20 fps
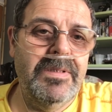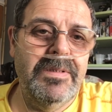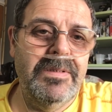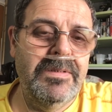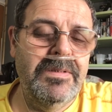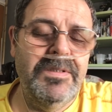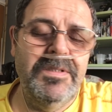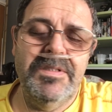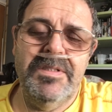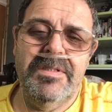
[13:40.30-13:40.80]

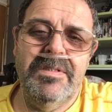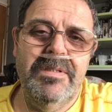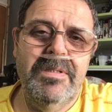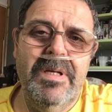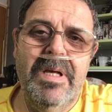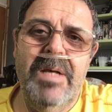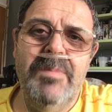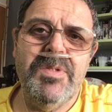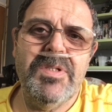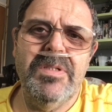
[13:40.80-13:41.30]
just
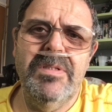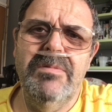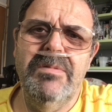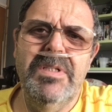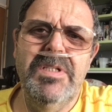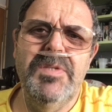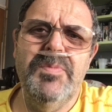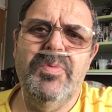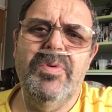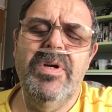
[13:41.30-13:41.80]
absolute
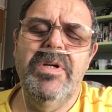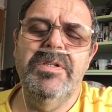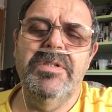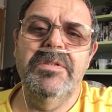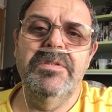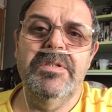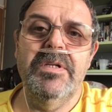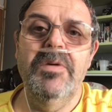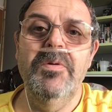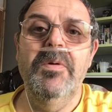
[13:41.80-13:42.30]
inspiration.
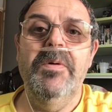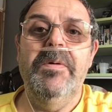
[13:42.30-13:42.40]
So